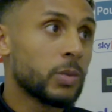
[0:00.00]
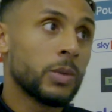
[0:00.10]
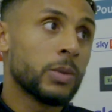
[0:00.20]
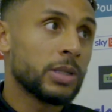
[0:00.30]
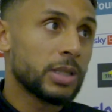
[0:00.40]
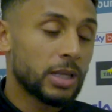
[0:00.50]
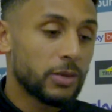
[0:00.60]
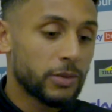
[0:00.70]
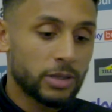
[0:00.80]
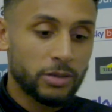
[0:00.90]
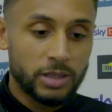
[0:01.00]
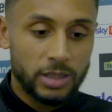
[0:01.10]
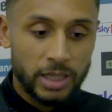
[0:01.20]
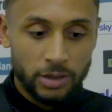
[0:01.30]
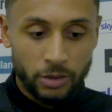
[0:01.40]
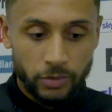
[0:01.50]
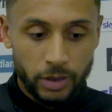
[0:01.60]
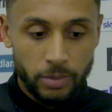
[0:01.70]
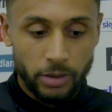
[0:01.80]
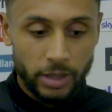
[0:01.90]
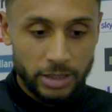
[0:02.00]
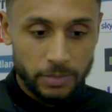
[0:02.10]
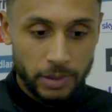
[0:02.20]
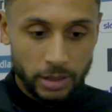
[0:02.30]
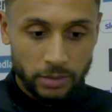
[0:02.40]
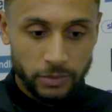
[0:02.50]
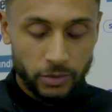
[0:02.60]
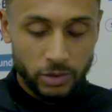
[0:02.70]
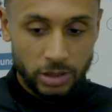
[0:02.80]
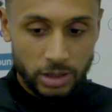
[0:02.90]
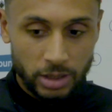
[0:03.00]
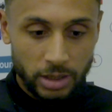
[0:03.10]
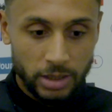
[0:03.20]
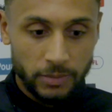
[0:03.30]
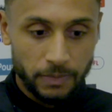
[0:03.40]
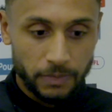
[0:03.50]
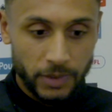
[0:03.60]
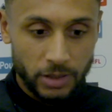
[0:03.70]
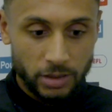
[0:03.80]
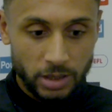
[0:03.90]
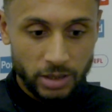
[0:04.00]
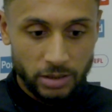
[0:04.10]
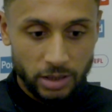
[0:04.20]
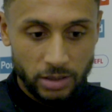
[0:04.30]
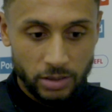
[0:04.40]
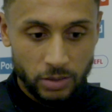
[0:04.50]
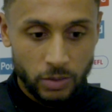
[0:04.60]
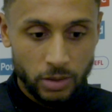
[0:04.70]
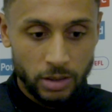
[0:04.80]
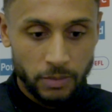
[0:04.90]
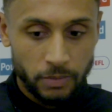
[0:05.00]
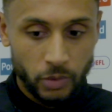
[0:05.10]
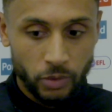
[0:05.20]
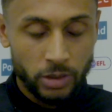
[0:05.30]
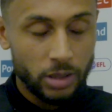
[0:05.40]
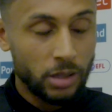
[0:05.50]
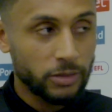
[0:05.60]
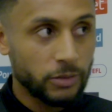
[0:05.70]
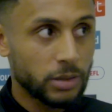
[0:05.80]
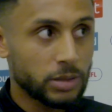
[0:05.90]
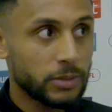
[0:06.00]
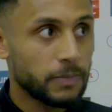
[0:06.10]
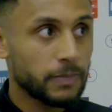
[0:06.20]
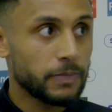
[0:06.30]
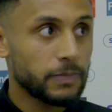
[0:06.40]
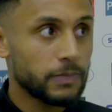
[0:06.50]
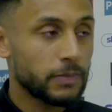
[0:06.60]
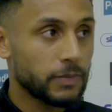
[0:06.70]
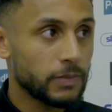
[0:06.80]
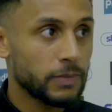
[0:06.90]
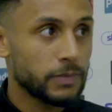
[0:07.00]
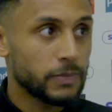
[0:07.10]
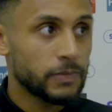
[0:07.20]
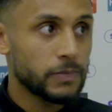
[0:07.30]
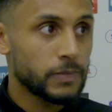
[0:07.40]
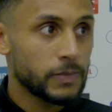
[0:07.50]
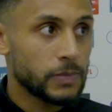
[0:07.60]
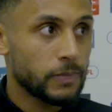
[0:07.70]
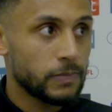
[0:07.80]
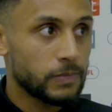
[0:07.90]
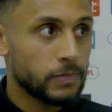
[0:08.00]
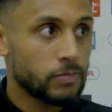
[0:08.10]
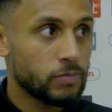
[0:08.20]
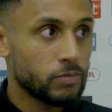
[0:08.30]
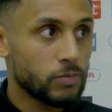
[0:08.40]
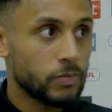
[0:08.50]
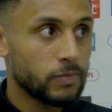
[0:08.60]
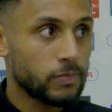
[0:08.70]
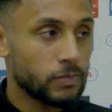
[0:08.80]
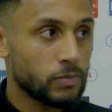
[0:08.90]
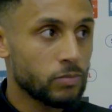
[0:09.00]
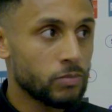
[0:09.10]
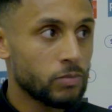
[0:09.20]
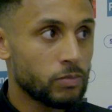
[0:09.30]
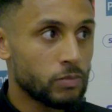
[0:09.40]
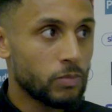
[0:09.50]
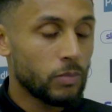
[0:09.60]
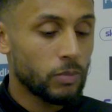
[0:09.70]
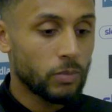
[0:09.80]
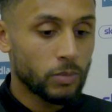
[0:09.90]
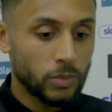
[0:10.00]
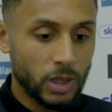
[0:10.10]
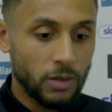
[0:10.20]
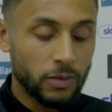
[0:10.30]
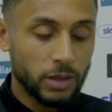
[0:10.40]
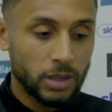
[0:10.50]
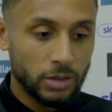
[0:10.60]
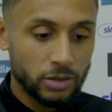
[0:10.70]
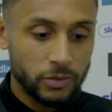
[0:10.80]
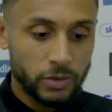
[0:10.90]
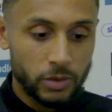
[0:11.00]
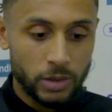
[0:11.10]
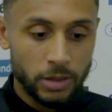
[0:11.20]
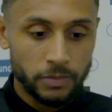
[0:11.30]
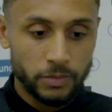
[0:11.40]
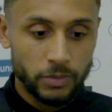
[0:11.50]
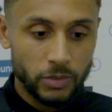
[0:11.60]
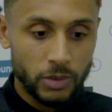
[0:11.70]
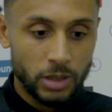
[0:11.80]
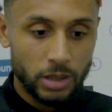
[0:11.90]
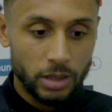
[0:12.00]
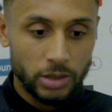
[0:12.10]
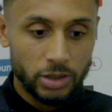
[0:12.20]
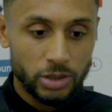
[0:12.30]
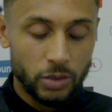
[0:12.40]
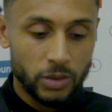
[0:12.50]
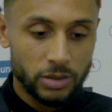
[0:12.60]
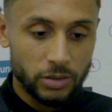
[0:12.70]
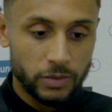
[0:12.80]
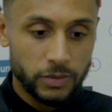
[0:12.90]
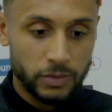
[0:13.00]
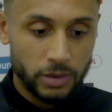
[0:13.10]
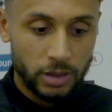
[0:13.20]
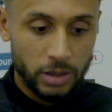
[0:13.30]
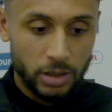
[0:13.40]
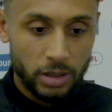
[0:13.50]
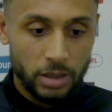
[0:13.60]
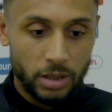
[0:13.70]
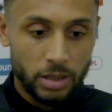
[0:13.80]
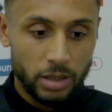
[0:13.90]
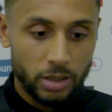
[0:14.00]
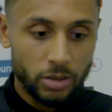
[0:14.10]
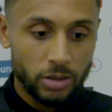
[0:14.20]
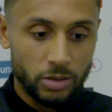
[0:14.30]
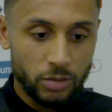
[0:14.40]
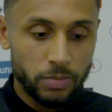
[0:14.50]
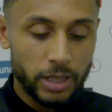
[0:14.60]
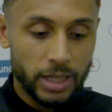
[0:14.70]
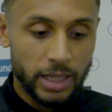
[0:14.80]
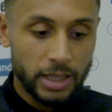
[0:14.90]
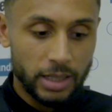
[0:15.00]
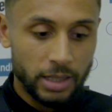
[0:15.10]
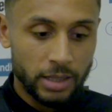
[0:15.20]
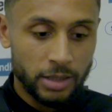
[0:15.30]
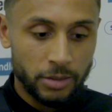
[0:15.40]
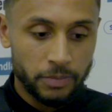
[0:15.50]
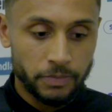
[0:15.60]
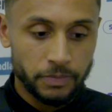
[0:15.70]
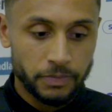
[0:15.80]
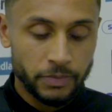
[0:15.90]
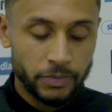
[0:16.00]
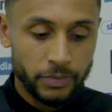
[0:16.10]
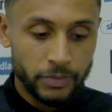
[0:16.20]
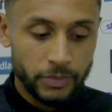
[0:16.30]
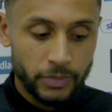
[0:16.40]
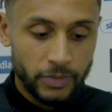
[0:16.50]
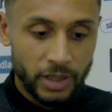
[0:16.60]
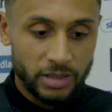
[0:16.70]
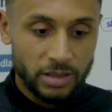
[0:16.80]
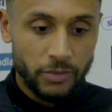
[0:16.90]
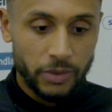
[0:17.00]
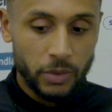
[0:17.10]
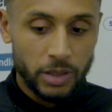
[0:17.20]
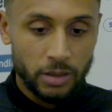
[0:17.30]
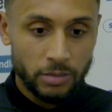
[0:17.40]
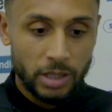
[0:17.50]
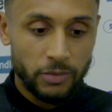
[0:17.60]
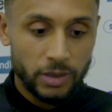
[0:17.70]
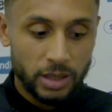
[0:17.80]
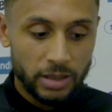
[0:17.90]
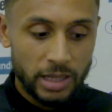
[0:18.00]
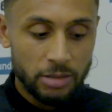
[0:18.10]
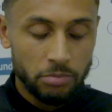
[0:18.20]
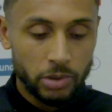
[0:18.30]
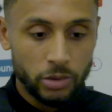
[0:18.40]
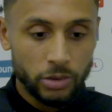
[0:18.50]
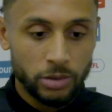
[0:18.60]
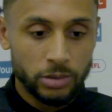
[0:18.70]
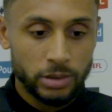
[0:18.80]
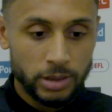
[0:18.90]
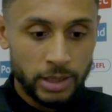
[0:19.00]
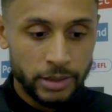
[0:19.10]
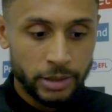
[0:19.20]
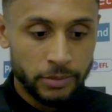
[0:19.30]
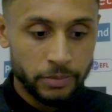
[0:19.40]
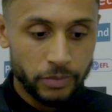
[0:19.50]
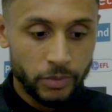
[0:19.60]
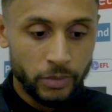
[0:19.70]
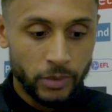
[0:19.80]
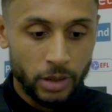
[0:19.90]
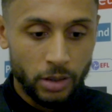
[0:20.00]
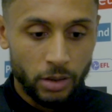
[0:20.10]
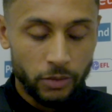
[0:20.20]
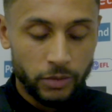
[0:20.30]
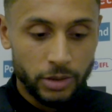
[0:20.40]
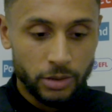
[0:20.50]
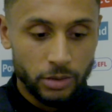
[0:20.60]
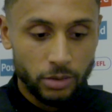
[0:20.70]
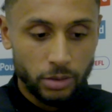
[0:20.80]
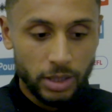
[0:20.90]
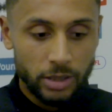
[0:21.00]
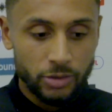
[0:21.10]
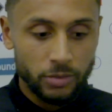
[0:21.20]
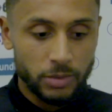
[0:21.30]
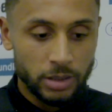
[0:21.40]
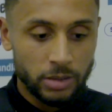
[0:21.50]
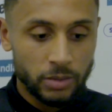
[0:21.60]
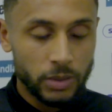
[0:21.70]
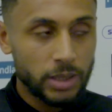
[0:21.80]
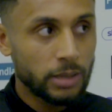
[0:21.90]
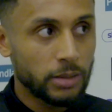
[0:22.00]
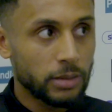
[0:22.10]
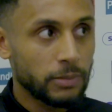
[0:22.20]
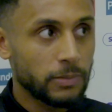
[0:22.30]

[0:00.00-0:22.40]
We wanted to get the victory today and hopefully progress, but unfortunately, it's, it's, it's not what um, are on the cards for us. There were still positive patterns to take from that game, though, weren't there? Mm -hmm. Definitely, there was a few um, uh, showings of uh, good good play and um, stuff that we can definitely take and build on, and um, hopefully, you know, go get the job done in the weekend.